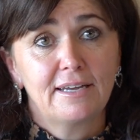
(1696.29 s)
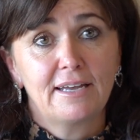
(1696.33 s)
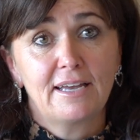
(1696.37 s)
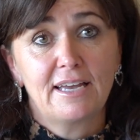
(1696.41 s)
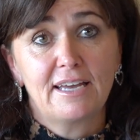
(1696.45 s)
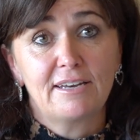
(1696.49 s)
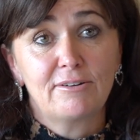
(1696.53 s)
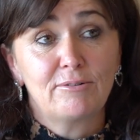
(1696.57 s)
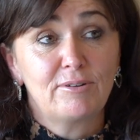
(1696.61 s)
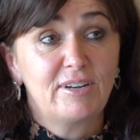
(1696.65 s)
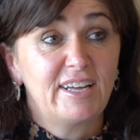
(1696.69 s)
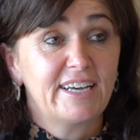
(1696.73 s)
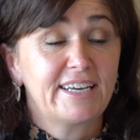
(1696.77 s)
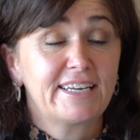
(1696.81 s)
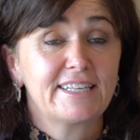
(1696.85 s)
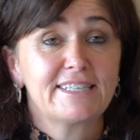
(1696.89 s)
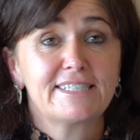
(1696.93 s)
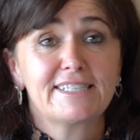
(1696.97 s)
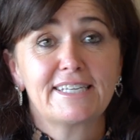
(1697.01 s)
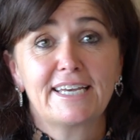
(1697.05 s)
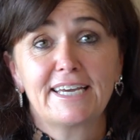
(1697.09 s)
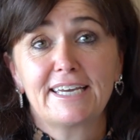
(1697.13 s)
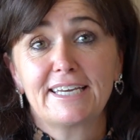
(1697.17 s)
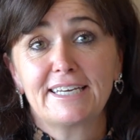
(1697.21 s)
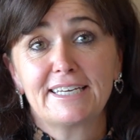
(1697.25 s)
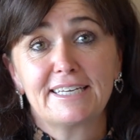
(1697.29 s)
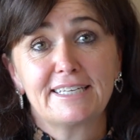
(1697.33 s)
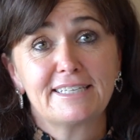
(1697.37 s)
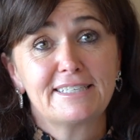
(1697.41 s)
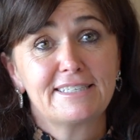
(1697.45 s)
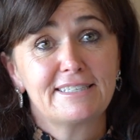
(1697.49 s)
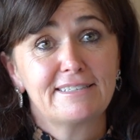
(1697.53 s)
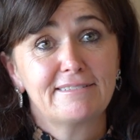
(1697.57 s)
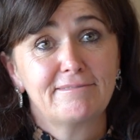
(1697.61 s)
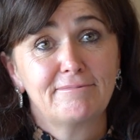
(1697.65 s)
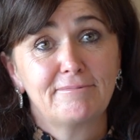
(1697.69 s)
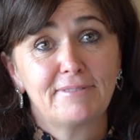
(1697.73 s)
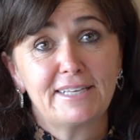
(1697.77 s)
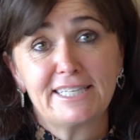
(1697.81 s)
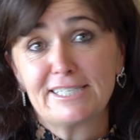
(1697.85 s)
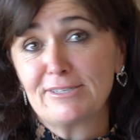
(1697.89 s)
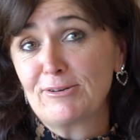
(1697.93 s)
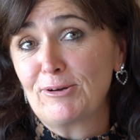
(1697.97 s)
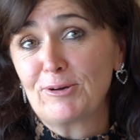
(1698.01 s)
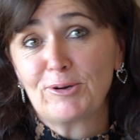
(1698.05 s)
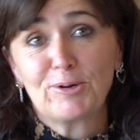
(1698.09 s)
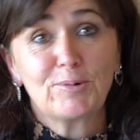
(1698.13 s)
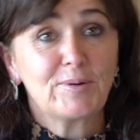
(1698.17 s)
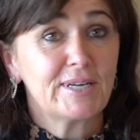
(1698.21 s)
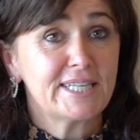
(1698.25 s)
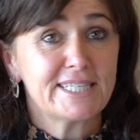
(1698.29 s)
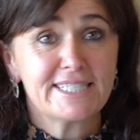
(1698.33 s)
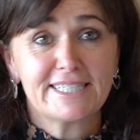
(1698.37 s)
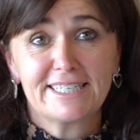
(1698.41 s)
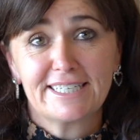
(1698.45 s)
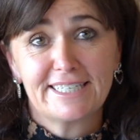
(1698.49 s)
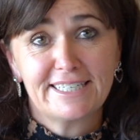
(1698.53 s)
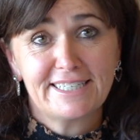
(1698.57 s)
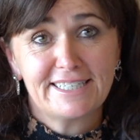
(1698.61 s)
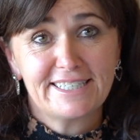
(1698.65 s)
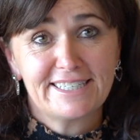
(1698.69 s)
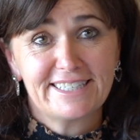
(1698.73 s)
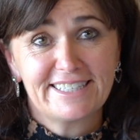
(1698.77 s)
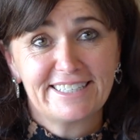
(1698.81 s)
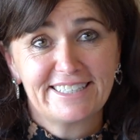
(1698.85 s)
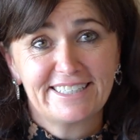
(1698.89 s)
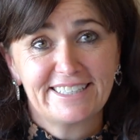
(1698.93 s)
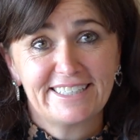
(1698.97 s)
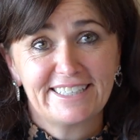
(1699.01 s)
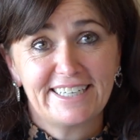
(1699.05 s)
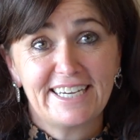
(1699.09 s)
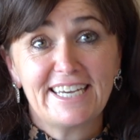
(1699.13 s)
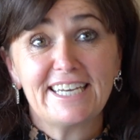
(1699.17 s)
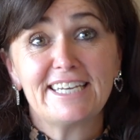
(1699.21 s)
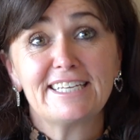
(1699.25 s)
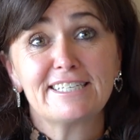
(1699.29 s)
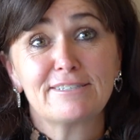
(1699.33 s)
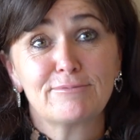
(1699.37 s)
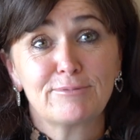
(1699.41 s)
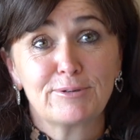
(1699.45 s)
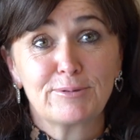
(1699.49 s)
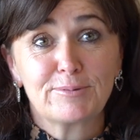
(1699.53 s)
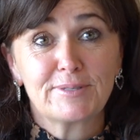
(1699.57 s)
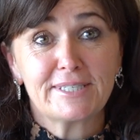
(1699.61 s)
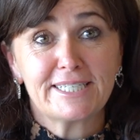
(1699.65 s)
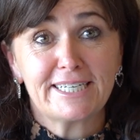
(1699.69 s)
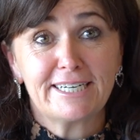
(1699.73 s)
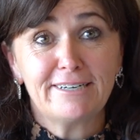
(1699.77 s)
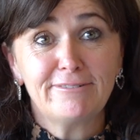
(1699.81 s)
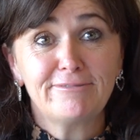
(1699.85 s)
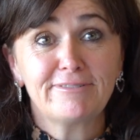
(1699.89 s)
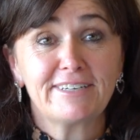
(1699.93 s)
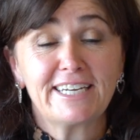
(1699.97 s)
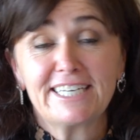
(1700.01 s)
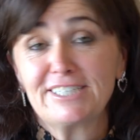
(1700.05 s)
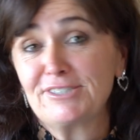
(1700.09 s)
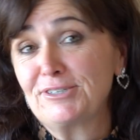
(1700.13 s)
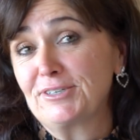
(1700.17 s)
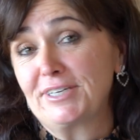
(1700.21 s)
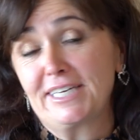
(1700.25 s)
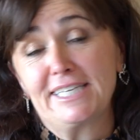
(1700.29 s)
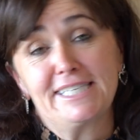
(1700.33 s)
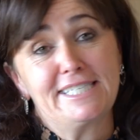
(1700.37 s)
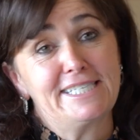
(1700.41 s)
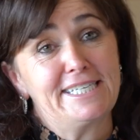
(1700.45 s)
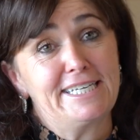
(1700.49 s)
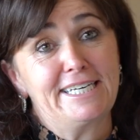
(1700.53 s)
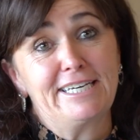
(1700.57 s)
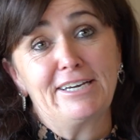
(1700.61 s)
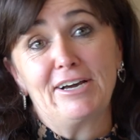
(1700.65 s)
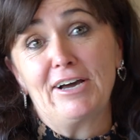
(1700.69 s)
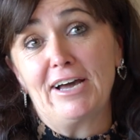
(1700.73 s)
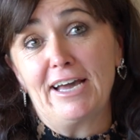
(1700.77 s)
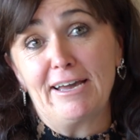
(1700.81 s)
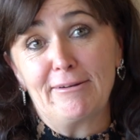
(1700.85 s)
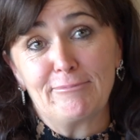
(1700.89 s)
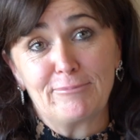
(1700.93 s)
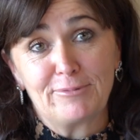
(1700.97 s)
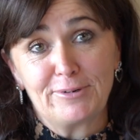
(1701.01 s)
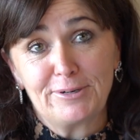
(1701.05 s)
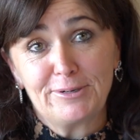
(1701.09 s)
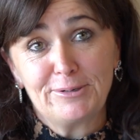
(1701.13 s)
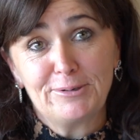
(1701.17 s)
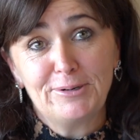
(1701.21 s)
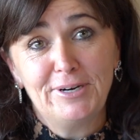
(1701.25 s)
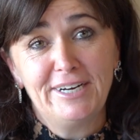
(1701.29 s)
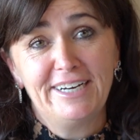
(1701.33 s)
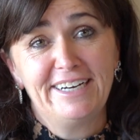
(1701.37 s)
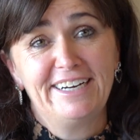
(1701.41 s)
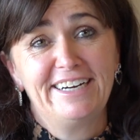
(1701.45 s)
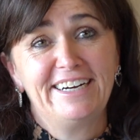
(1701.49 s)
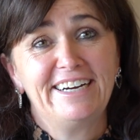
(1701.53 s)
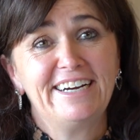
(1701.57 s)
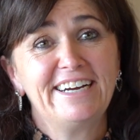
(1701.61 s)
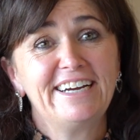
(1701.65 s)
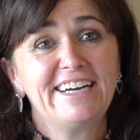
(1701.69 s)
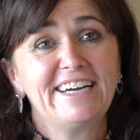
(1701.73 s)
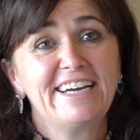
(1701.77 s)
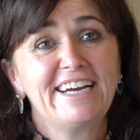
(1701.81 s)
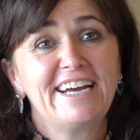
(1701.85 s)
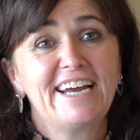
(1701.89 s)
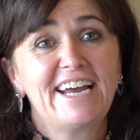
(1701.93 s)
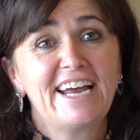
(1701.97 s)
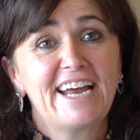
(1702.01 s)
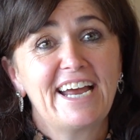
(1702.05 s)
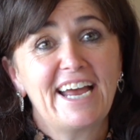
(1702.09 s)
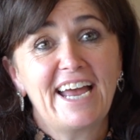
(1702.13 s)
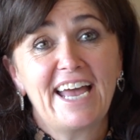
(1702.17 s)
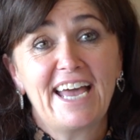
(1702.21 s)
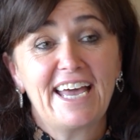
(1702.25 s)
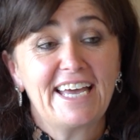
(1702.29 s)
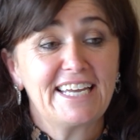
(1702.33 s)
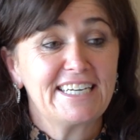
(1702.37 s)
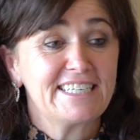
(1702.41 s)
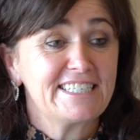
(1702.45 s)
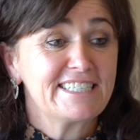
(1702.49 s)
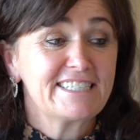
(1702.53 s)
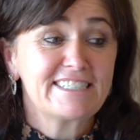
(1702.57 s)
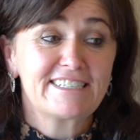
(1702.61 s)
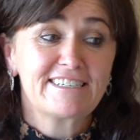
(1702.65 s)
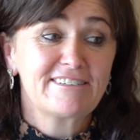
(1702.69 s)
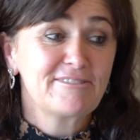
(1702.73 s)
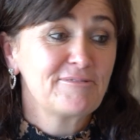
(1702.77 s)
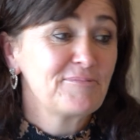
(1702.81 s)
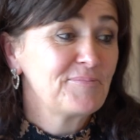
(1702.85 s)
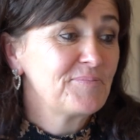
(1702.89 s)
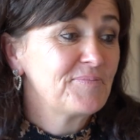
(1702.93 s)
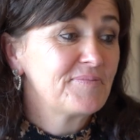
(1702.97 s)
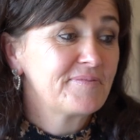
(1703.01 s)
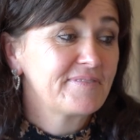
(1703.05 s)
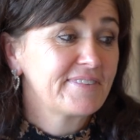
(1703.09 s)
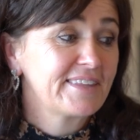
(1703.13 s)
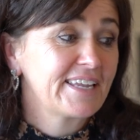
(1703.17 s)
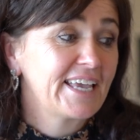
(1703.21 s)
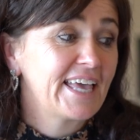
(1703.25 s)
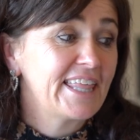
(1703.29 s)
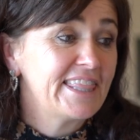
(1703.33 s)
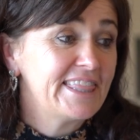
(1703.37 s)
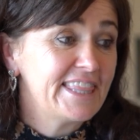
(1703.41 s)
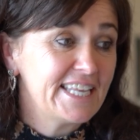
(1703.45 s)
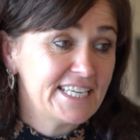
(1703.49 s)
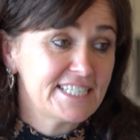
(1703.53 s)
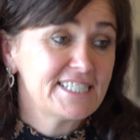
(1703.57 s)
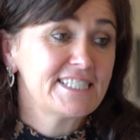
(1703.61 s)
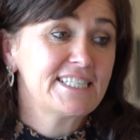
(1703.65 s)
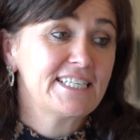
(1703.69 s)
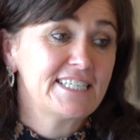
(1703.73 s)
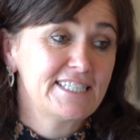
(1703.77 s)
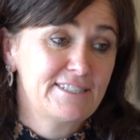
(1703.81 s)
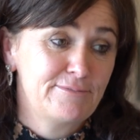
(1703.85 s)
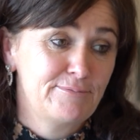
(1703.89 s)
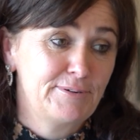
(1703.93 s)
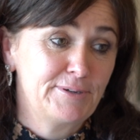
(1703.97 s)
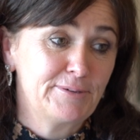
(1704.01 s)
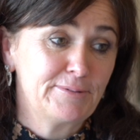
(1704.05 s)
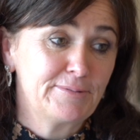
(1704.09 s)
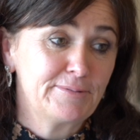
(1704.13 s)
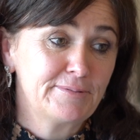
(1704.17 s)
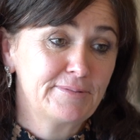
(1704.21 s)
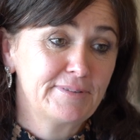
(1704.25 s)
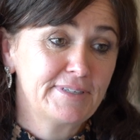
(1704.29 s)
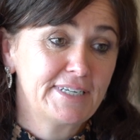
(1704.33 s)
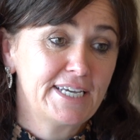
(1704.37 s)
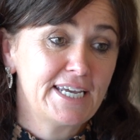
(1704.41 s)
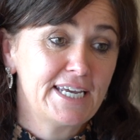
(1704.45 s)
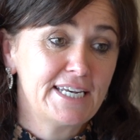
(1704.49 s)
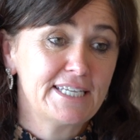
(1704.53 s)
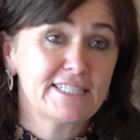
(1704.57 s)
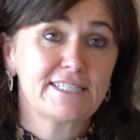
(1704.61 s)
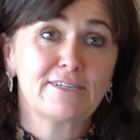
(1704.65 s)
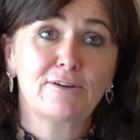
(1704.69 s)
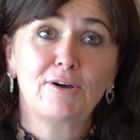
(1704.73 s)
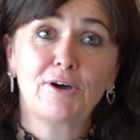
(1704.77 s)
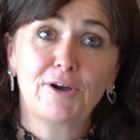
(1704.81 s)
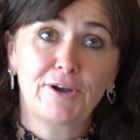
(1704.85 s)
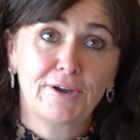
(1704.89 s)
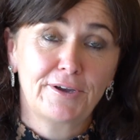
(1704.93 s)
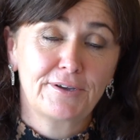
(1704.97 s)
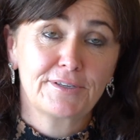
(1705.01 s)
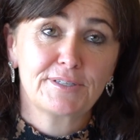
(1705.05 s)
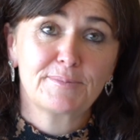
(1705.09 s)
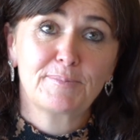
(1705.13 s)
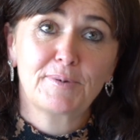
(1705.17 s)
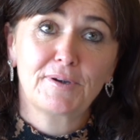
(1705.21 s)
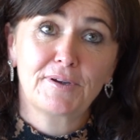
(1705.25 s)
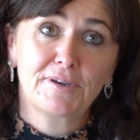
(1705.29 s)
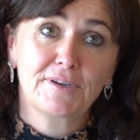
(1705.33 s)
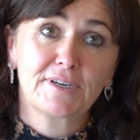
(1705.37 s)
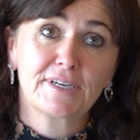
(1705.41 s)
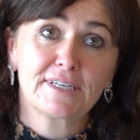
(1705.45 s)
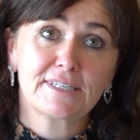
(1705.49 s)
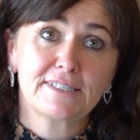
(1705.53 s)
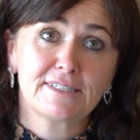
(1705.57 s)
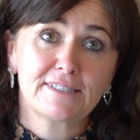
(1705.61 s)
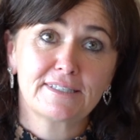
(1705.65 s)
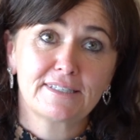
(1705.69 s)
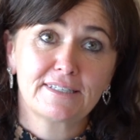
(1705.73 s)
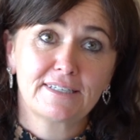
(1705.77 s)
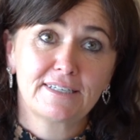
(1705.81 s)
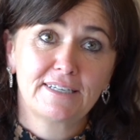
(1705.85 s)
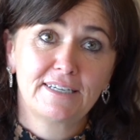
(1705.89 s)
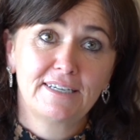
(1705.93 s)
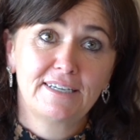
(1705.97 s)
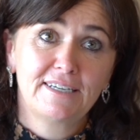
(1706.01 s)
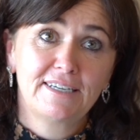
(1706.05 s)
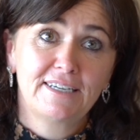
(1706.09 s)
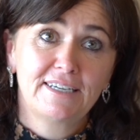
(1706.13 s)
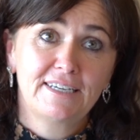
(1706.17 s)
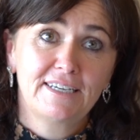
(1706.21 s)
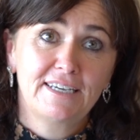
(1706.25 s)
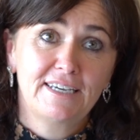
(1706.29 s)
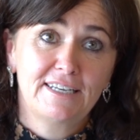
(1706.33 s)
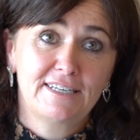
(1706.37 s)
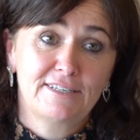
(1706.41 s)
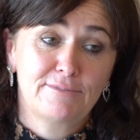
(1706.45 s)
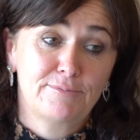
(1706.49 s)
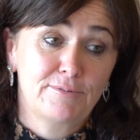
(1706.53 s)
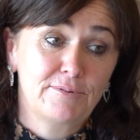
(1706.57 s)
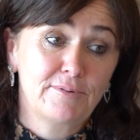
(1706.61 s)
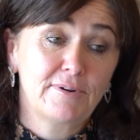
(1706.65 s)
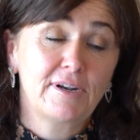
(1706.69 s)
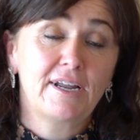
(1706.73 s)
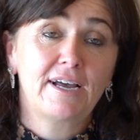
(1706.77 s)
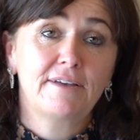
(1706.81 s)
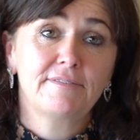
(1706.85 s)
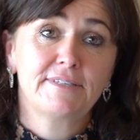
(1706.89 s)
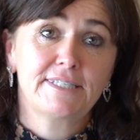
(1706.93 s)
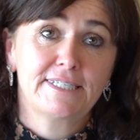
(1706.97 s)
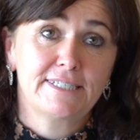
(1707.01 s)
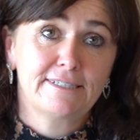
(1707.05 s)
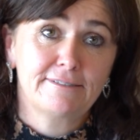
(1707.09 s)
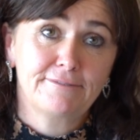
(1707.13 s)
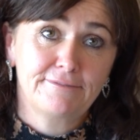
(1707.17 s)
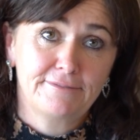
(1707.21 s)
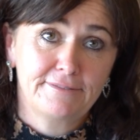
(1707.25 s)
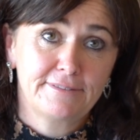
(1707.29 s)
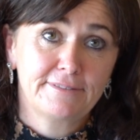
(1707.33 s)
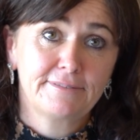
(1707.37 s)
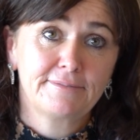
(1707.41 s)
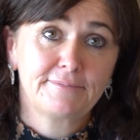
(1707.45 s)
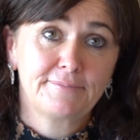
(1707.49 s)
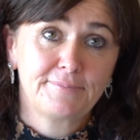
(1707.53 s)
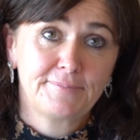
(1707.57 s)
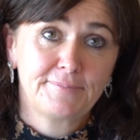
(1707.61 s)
And all I can say is, it's not coincidence. It is real stuff. And as you can see, I am real. And this is real. It is not hocus pocus. It is real life stuff.